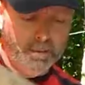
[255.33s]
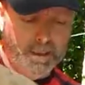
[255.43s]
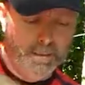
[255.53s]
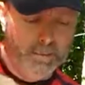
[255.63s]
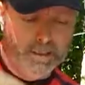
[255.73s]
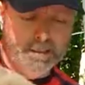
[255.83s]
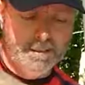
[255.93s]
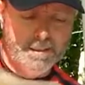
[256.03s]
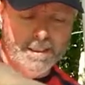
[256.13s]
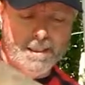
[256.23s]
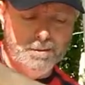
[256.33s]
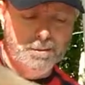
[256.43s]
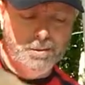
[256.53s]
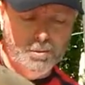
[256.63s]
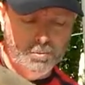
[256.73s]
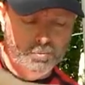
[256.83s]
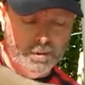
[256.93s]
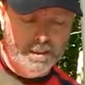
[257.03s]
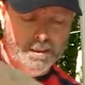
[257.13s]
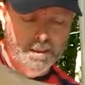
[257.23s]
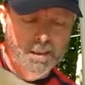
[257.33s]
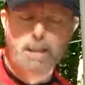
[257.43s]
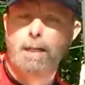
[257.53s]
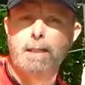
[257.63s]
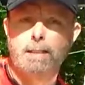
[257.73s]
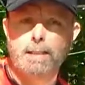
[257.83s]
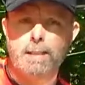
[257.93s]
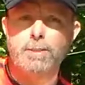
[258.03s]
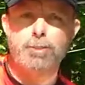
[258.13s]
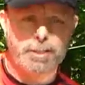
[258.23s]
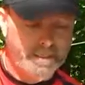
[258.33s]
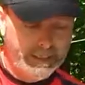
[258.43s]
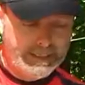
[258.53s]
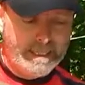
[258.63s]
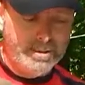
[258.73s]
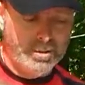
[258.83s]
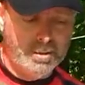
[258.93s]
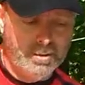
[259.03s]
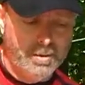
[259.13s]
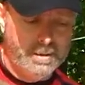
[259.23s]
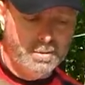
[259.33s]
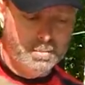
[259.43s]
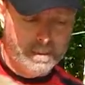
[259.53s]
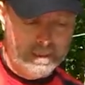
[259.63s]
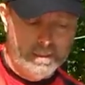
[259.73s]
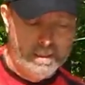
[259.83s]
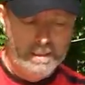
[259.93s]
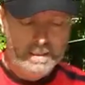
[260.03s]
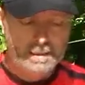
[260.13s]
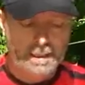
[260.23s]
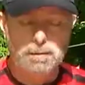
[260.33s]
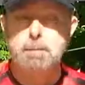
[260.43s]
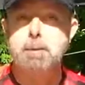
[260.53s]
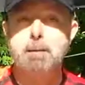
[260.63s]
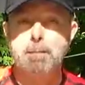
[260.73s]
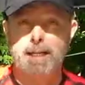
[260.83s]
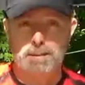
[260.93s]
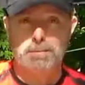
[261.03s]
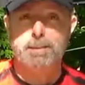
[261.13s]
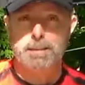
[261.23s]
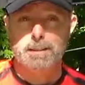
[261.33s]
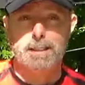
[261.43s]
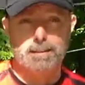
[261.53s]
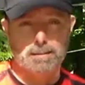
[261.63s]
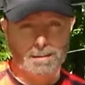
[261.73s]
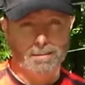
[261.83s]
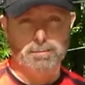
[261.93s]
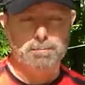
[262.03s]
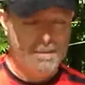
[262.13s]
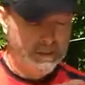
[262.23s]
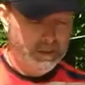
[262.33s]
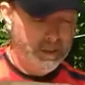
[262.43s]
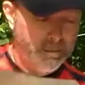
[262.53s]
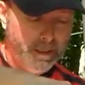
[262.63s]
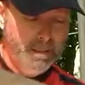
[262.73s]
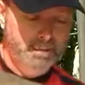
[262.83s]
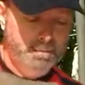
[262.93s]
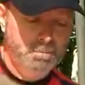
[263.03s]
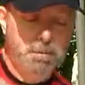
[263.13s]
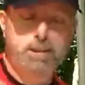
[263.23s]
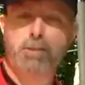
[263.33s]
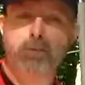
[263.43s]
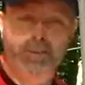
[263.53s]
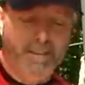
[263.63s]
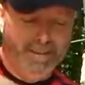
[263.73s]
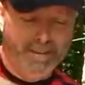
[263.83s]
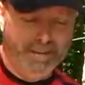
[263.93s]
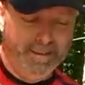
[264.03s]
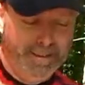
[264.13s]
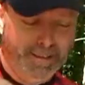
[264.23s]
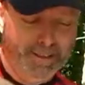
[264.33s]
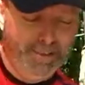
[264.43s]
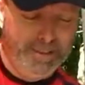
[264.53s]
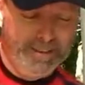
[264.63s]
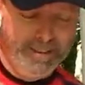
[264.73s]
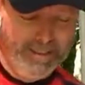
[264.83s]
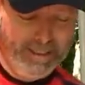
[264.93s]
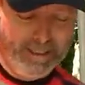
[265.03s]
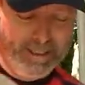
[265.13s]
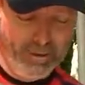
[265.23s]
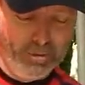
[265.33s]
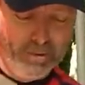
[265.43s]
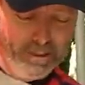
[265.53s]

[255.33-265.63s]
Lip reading: When I bring this in the house to run on the Ninja, it's actually going to be down at my max fill line, so I'm not misusing the Ninja, in case you're